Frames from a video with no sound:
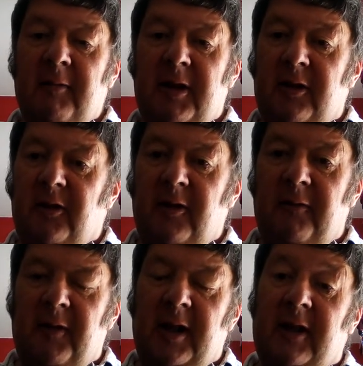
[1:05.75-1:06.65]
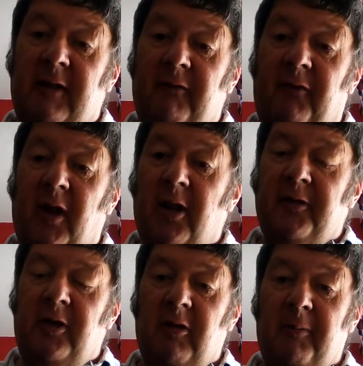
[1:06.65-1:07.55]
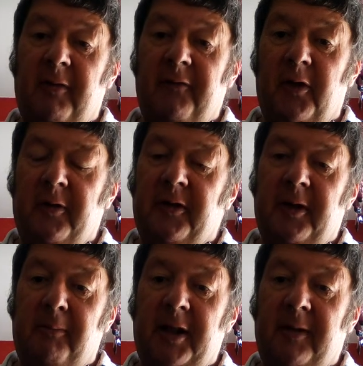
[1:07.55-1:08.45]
because you think in France you've got Provence and